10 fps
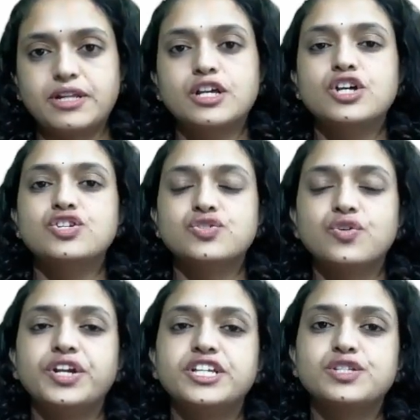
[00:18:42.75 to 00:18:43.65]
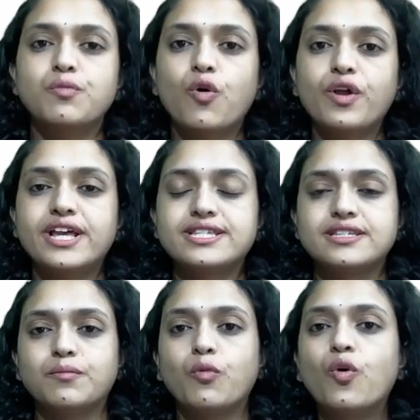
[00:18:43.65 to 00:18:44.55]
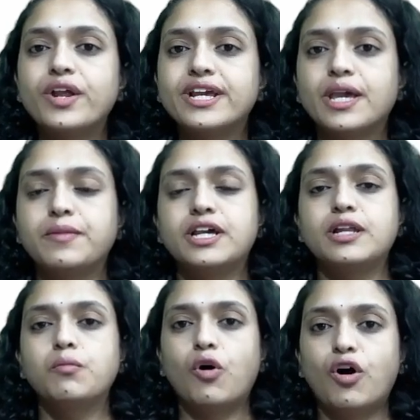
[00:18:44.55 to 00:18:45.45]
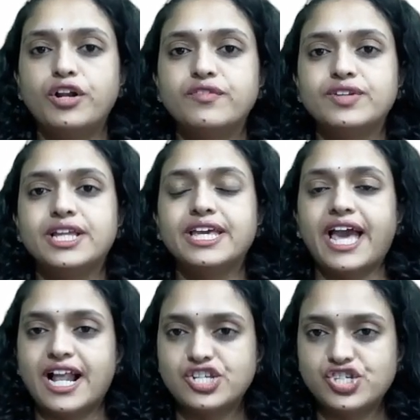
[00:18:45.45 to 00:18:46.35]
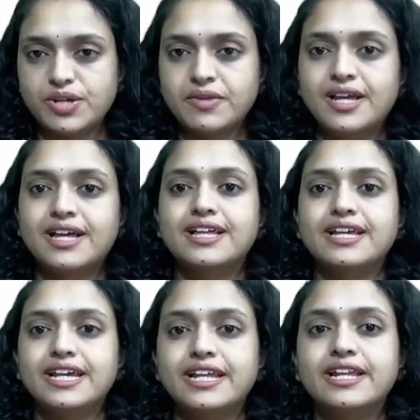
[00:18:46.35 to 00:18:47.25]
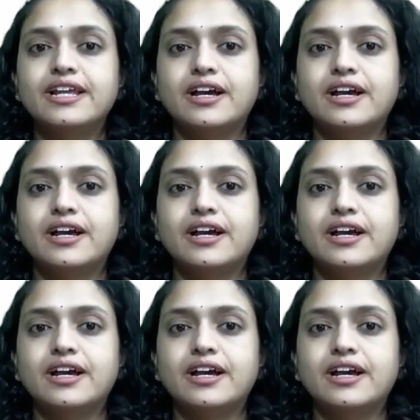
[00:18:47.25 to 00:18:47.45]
So it is more a chemical bond with the calcium in